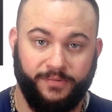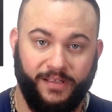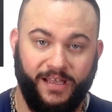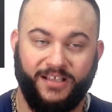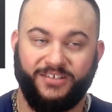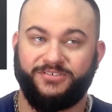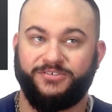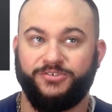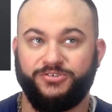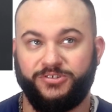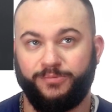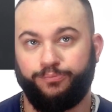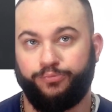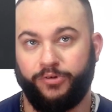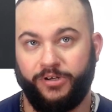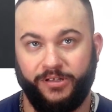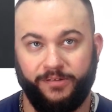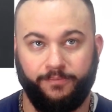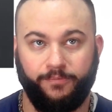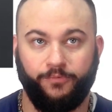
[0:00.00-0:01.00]
That's usually
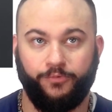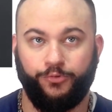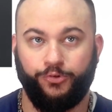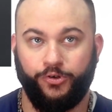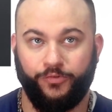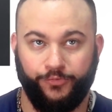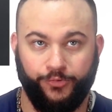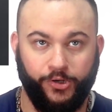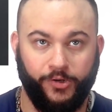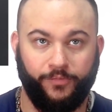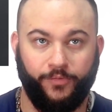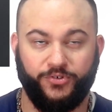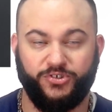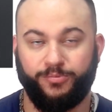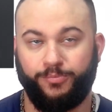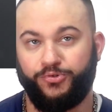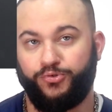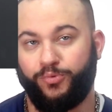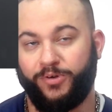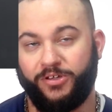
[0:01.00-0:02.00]
pretty
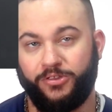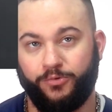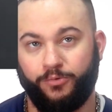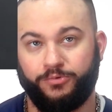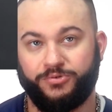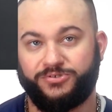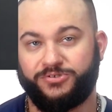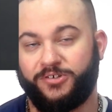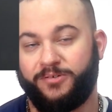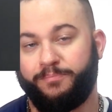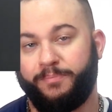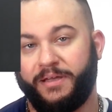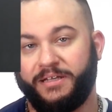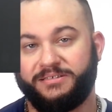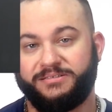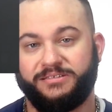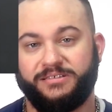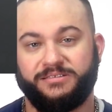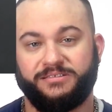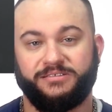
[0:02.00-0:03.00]
universal between Nordstrom,
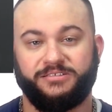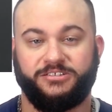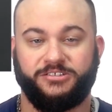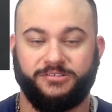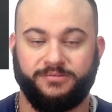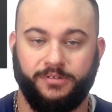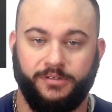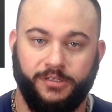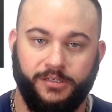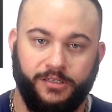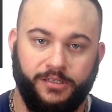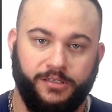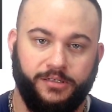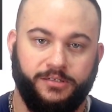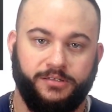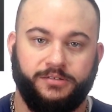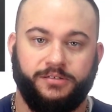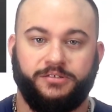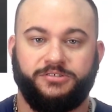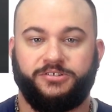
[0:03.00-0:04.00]
Macy's, and
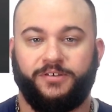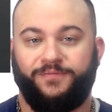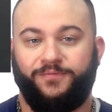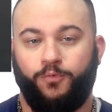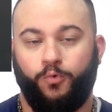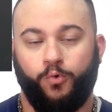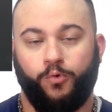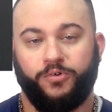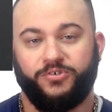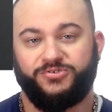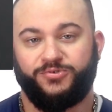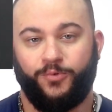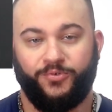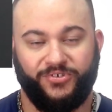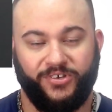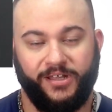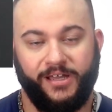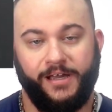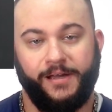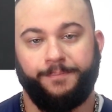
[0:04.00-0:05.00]
Sephora,
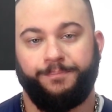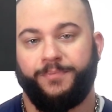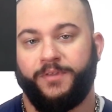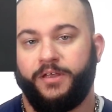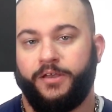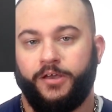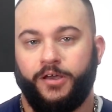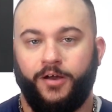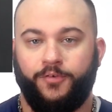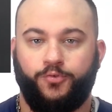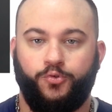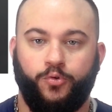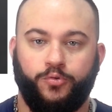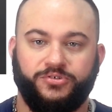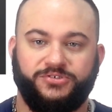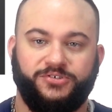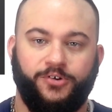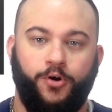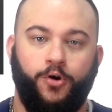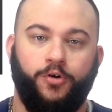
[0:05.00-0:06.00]
stores like that. Of
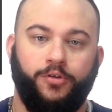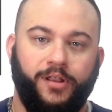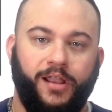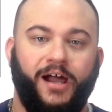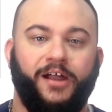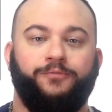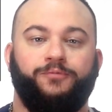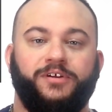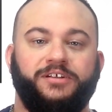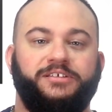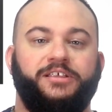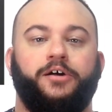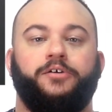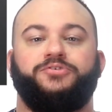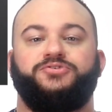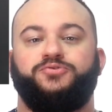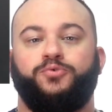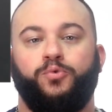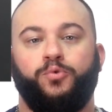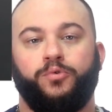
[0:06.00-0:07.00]
course, online
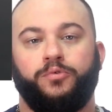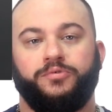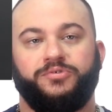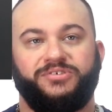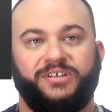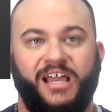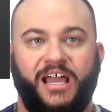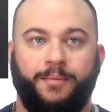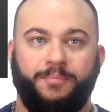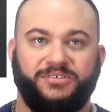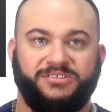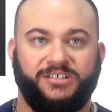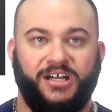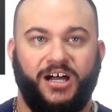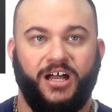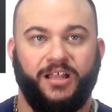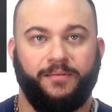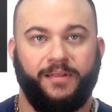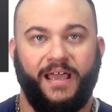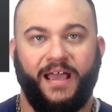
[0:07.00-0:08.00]
retail stores,
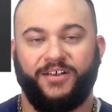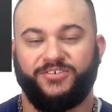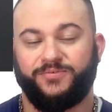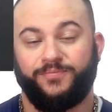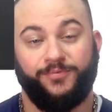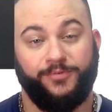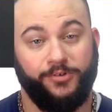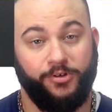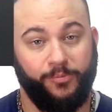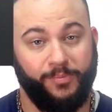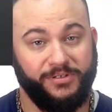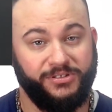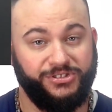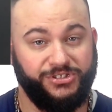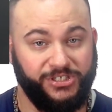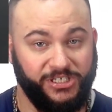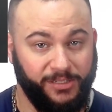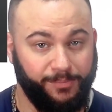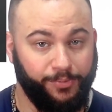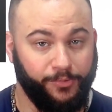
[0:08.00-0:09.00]
Amazon has them for a little bit
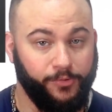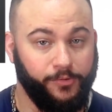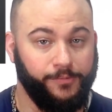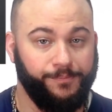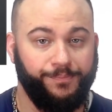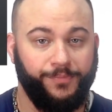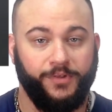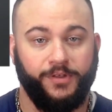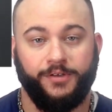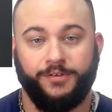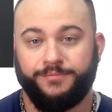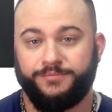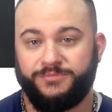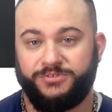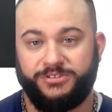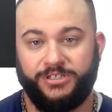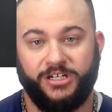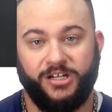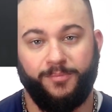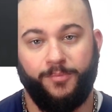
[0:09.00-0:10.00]
cheaper.
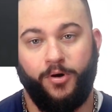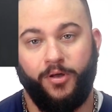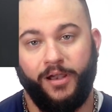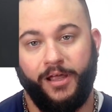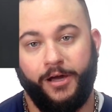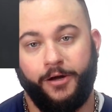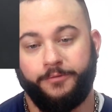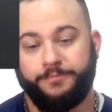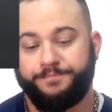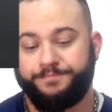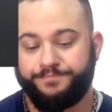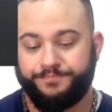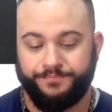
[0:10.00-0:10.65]
Check them all out.